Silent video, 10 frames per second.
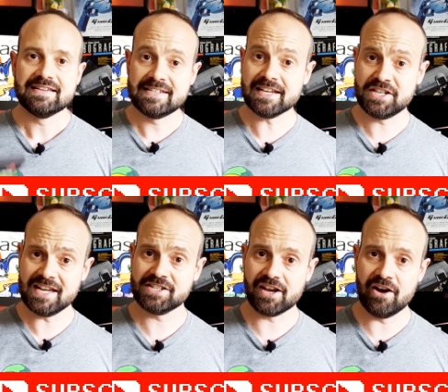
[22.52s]
6
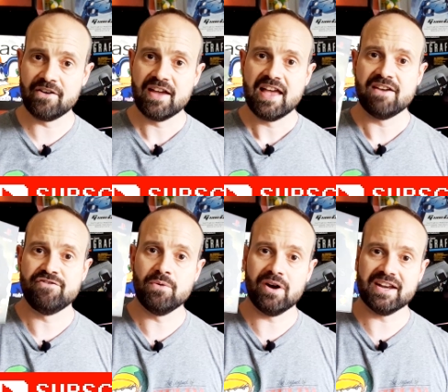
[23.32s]
years ago,
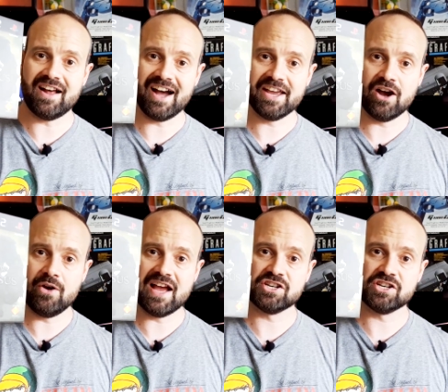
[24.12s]
if you wanted Ico